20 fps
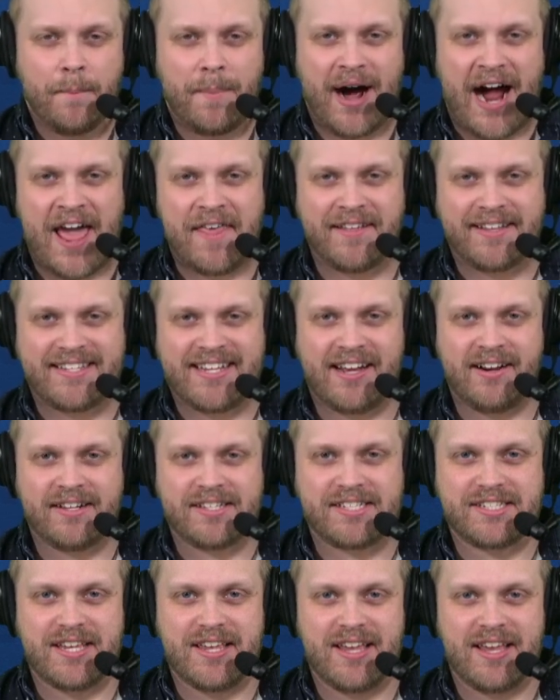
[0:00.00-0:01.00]
by the
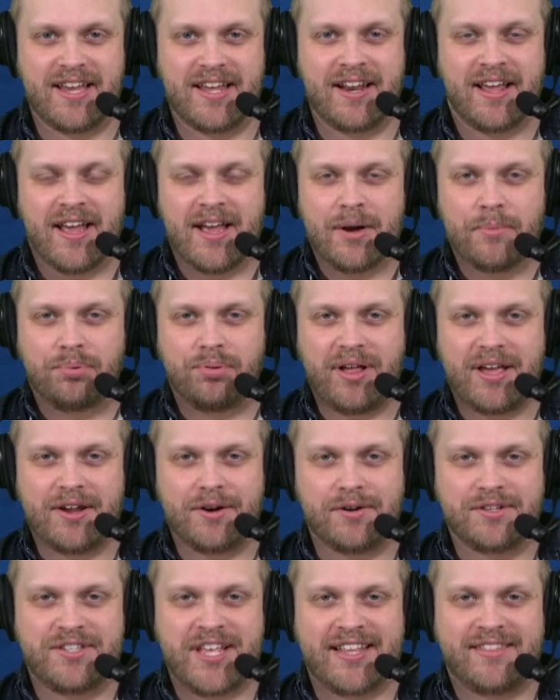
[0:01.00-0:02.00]
Tennessean players